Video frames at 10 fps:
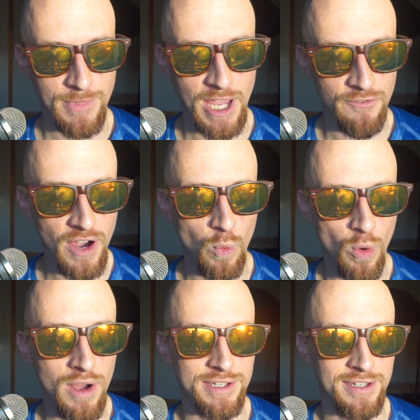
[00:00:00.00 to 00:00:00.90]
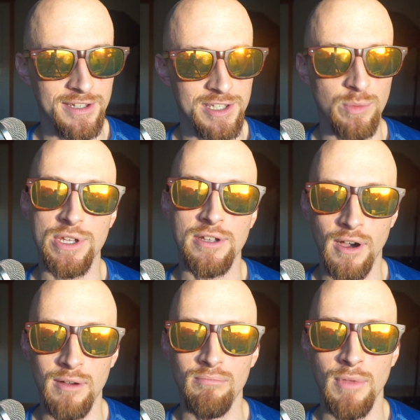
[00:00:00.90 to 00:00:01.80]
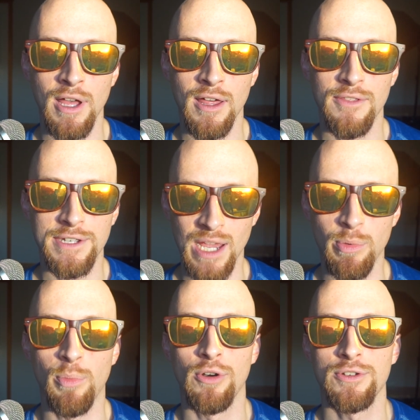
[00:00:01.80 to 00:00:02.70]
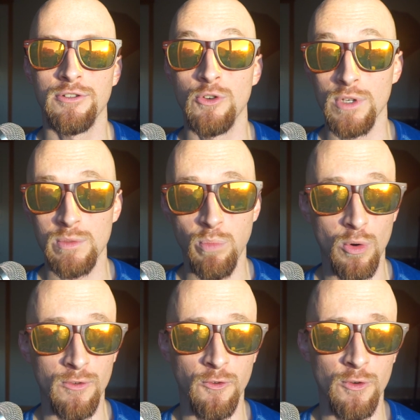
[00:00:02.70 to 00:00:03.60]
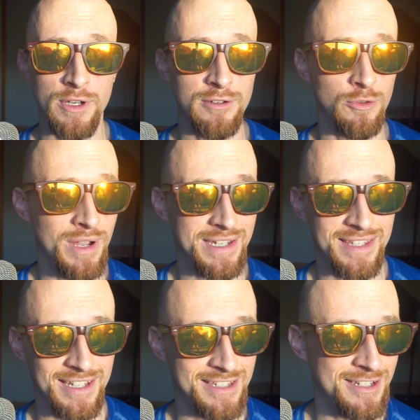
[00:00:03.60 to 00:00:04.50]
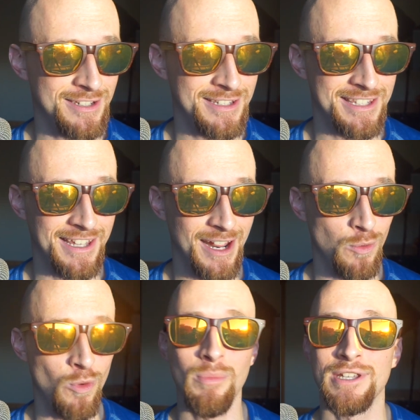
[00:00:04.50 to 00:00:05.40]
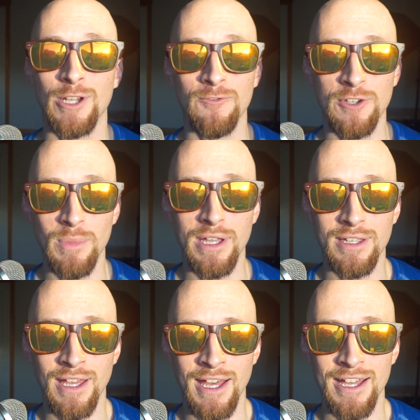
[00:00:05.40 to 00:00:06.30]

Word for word: if I want to become the type of person who is porn free, who makes the decisions that I want myself to make,